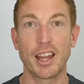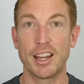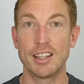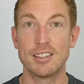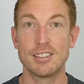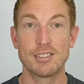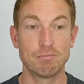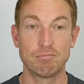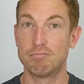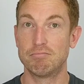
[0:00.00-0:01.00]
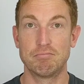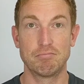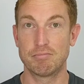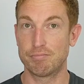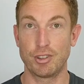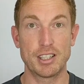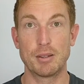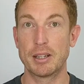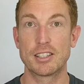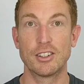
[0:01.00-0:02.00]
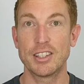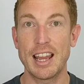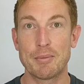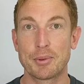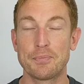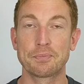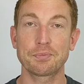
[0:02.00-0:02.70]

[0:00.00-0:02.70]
and press the button on the app.